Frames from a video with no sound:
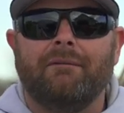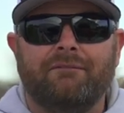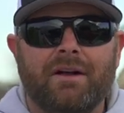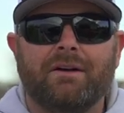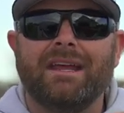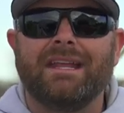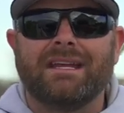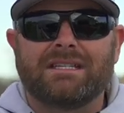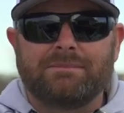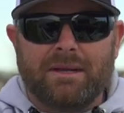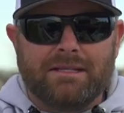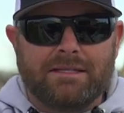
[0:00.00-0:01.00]
very
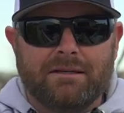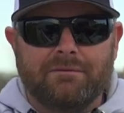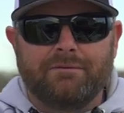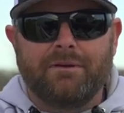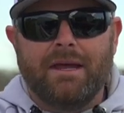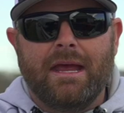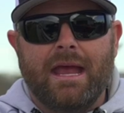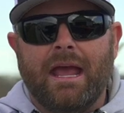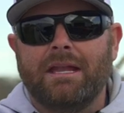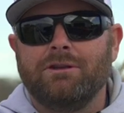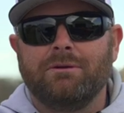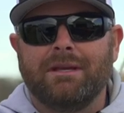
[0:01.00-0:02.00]
inexpensive
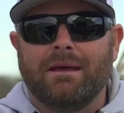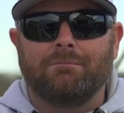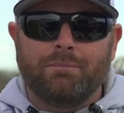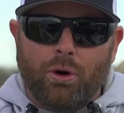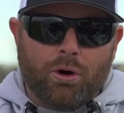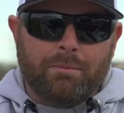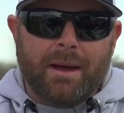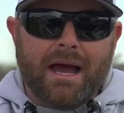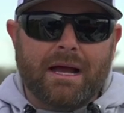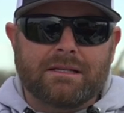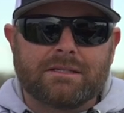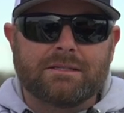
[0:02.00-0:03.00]
and you can get bulk
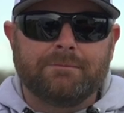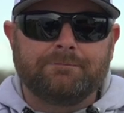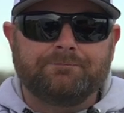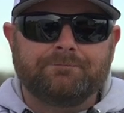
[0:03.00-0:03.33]
packs.